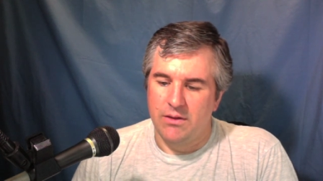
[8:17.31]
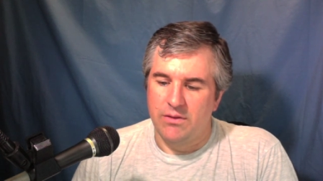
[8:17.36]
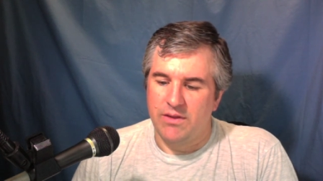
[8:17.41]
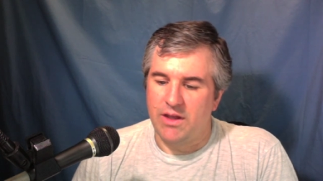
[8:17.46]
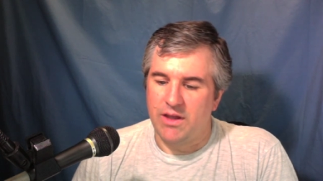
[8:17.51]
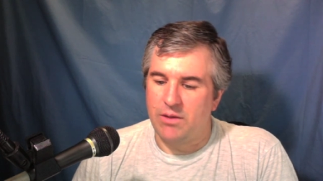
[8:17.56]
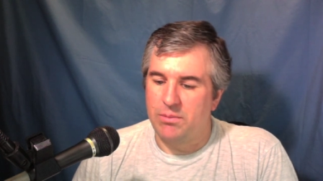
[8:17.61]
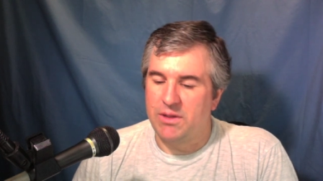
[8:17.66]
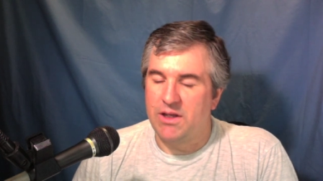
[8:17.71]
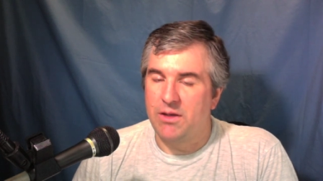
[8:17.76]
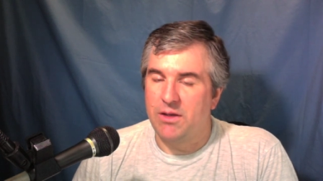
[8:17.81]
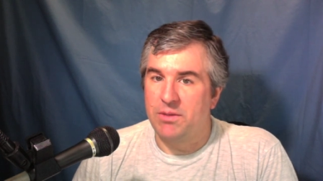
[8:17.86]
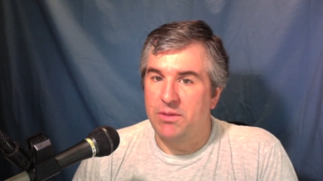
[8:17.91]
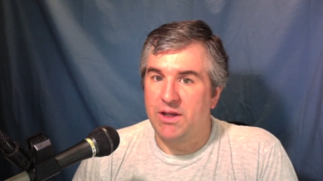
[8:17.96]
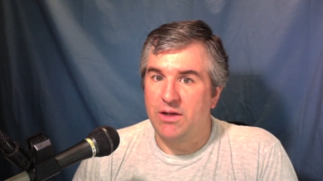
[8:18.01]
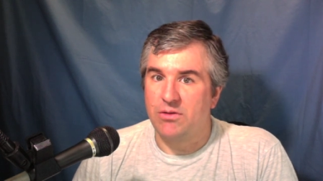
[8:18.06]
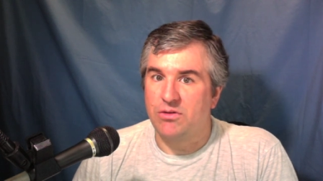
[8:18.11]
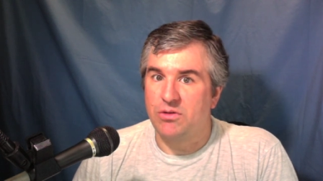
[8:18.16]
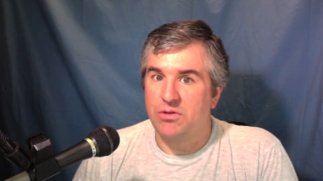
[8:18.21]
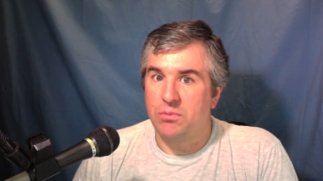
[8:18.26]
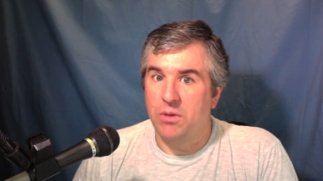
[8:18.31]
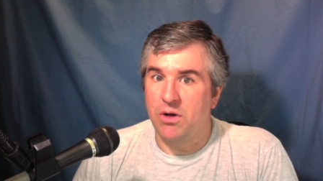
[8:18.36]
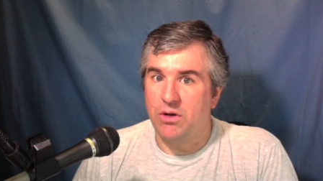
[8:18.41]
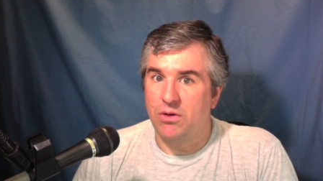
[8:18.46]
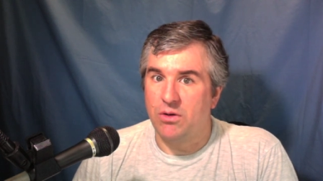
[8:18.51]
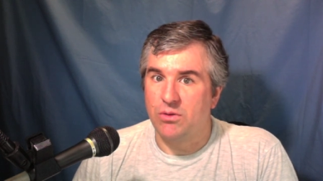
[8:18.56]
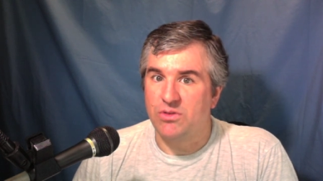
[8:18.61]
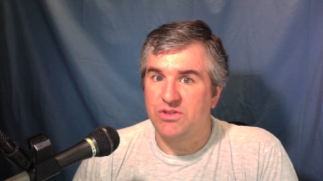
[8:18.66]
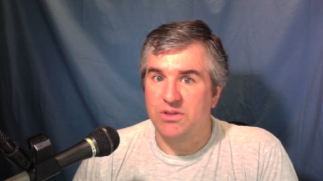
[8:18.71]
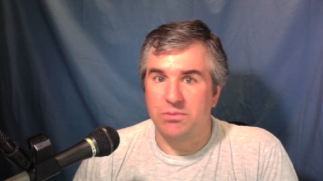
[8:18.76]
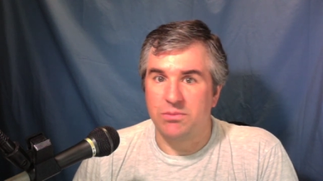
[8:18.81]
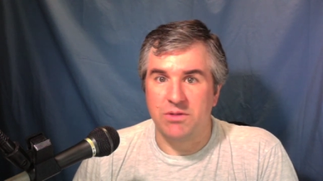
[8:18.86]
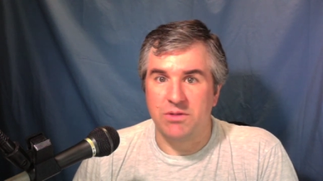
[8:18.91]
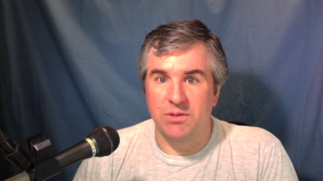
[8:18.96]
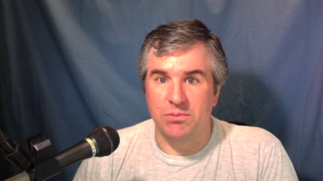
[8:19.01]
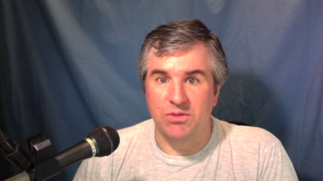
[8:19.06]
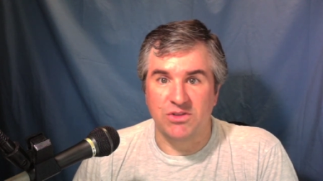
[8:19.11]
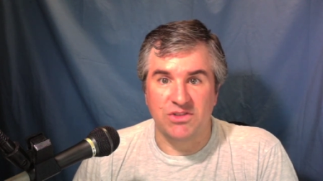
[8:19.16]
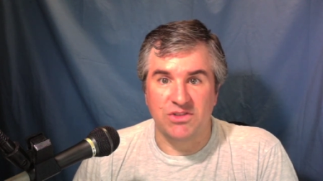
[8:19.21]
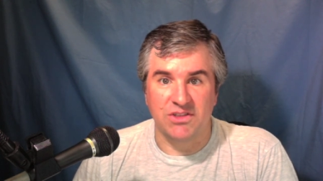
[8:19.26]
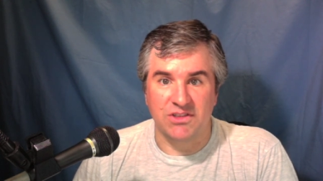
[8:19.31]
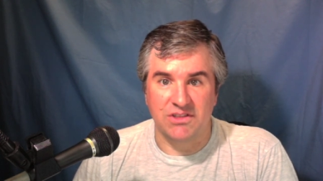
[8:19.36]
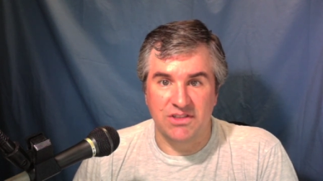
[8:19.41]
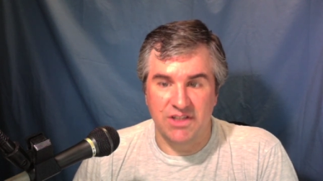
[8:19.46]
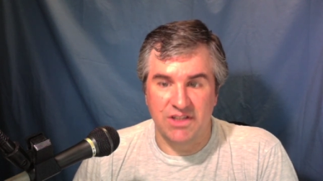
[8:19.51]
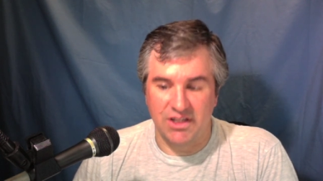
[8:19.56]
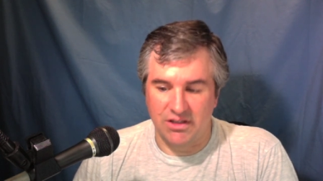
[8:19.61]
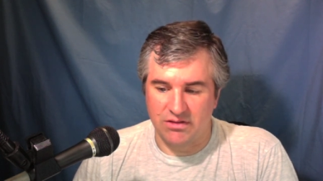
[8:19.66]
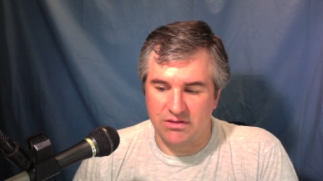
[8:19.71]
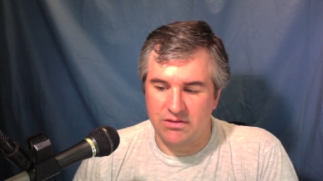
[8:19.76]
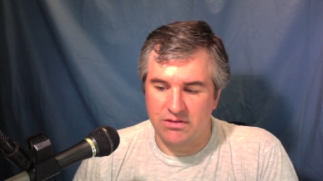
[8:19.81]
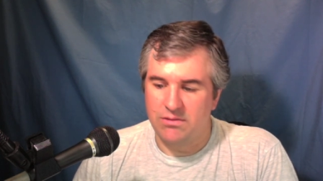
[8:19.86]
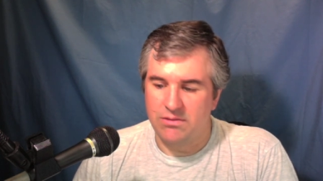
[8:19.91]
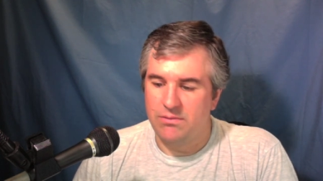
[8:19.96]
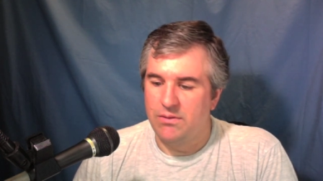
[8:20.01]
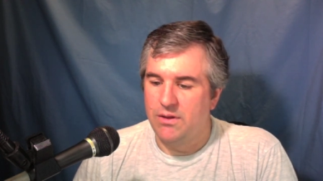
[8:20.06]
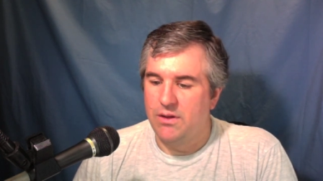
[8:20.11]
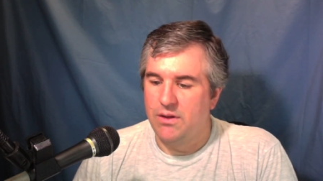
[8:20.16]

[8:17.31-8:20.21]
That'll be coming out tomorrow, September 16th.